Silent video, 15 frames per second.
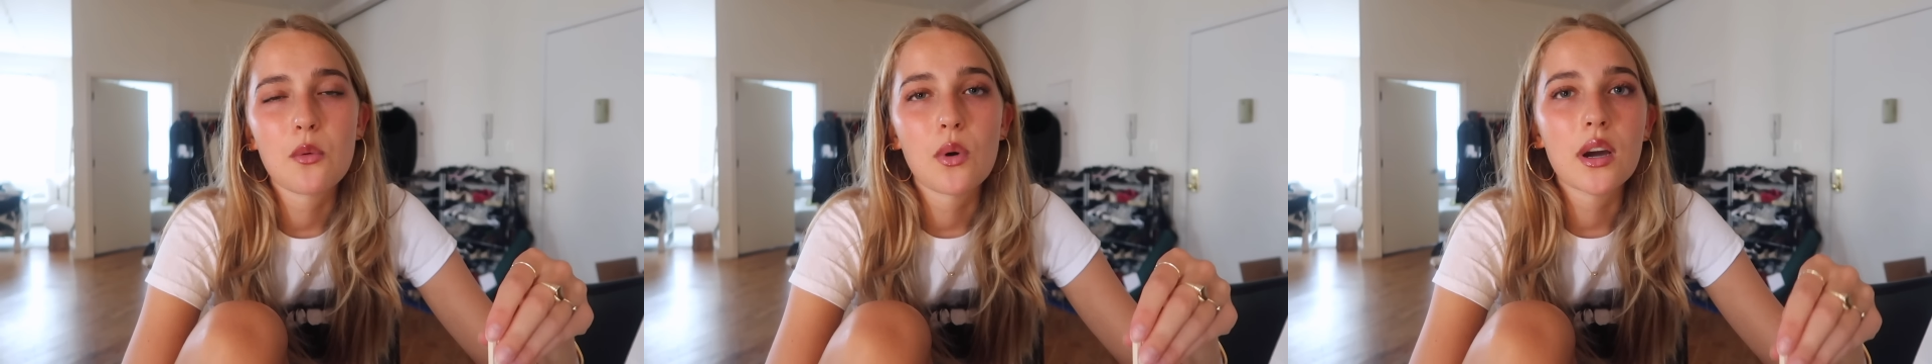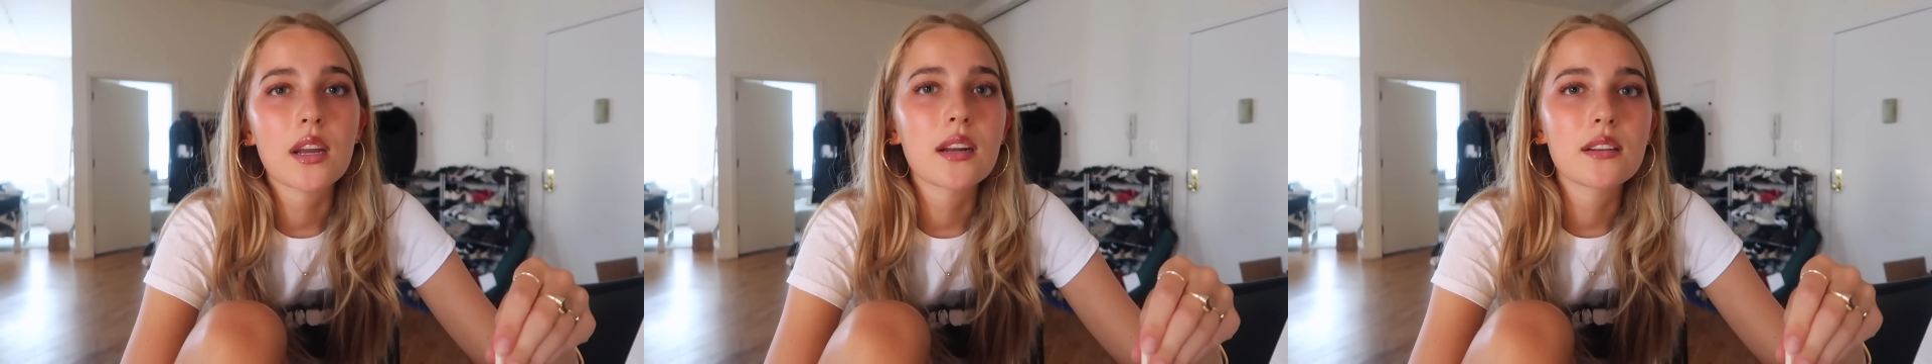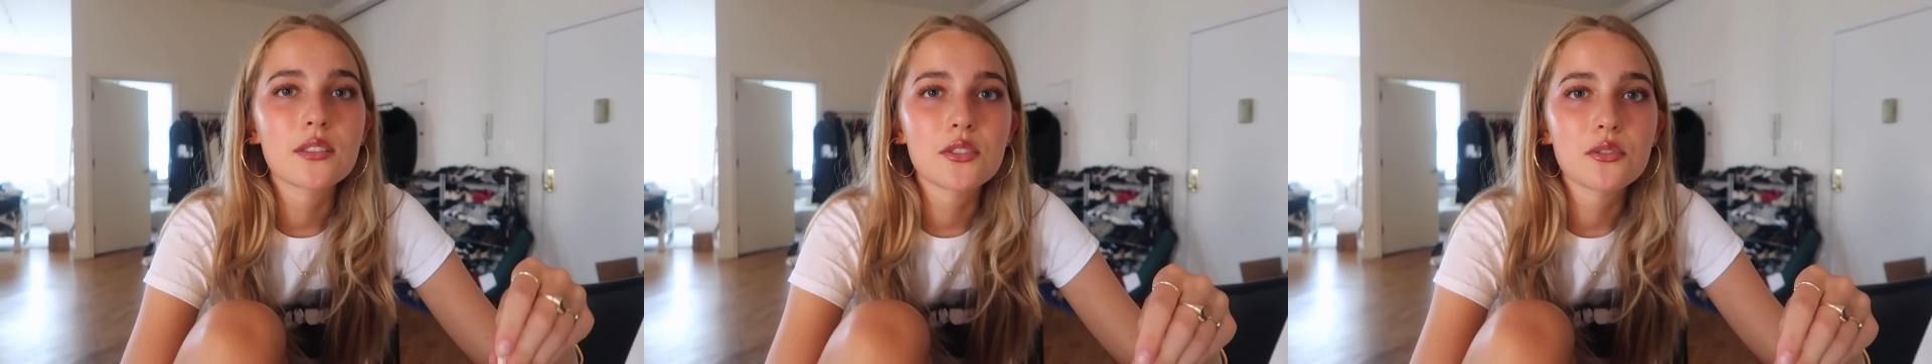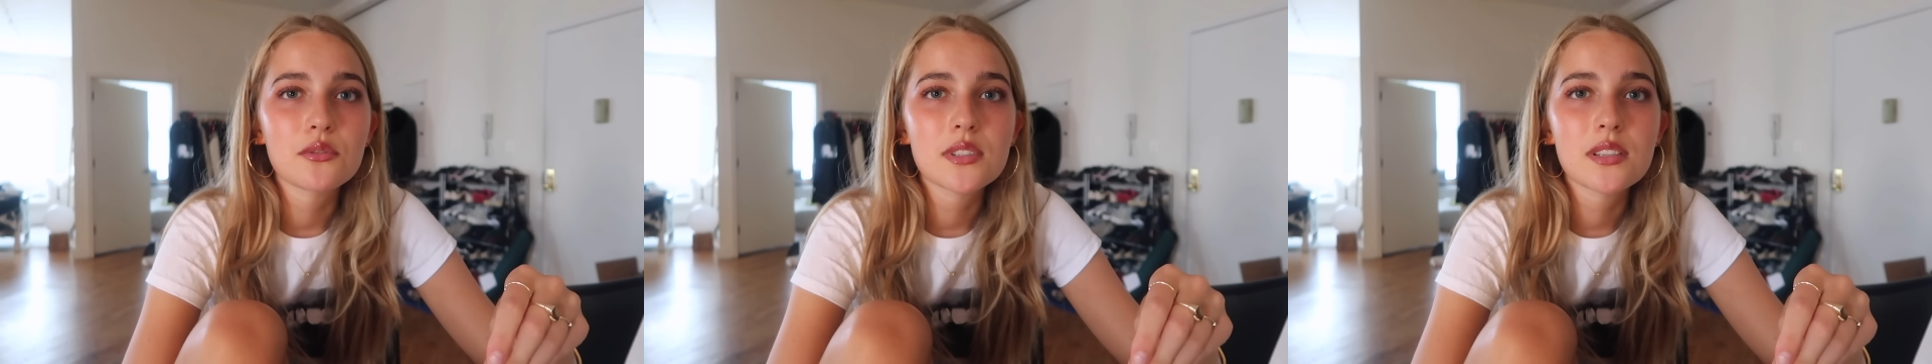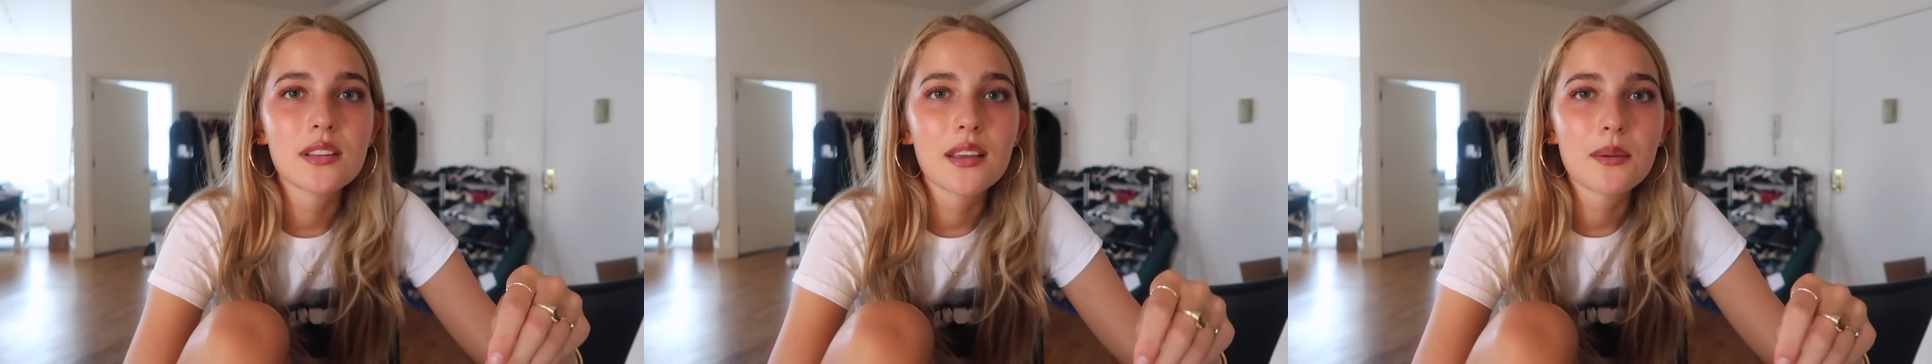what can I do
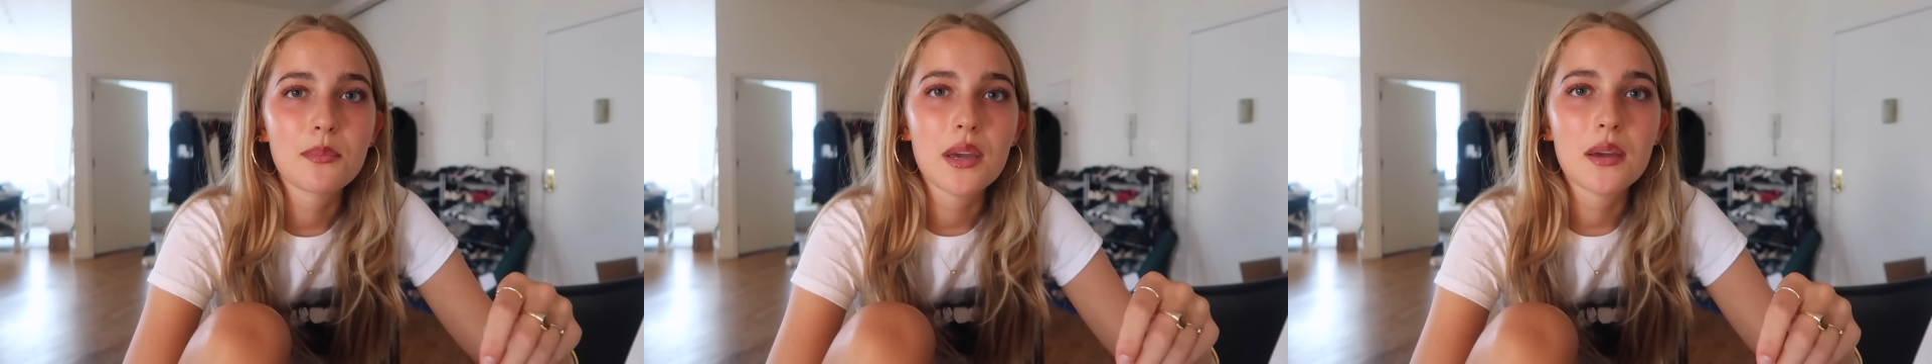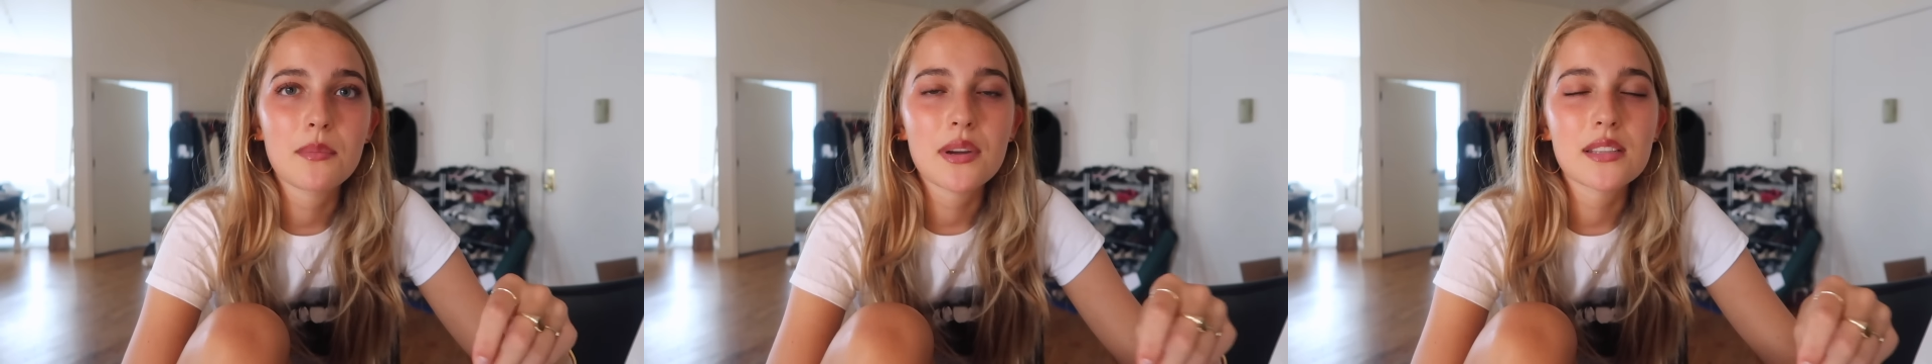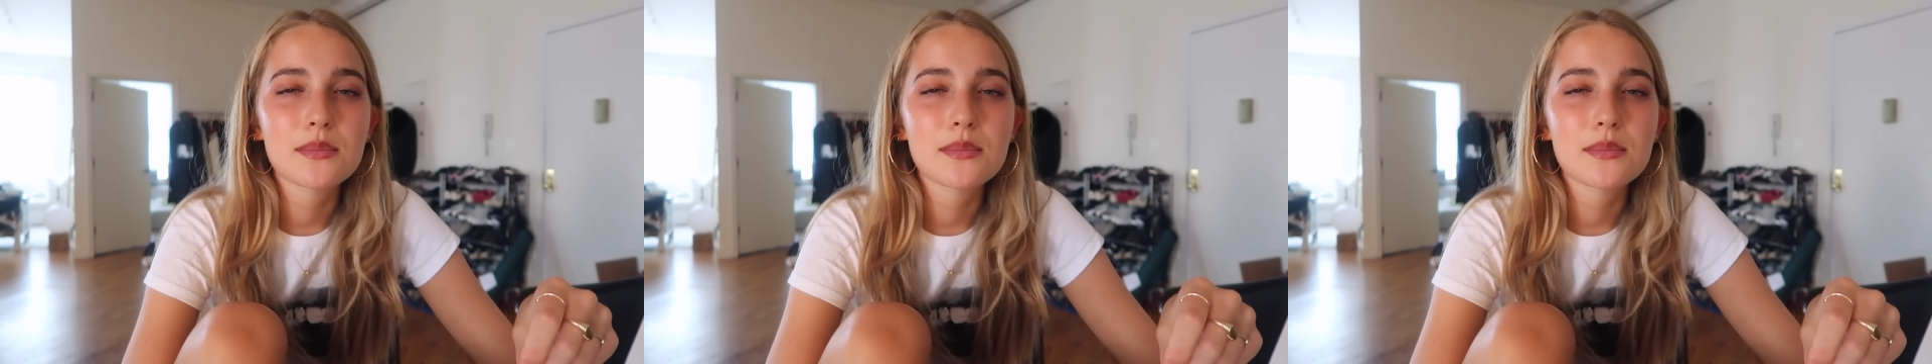to like make my